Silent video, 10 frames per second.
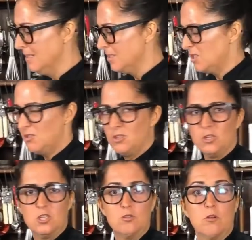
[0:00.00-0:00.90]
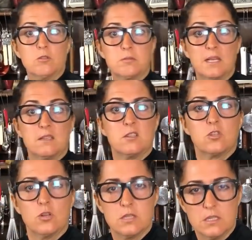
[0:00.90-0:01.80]
sausage rolls without the
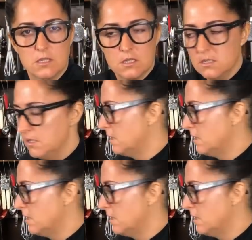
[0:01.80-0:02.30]
sausage, and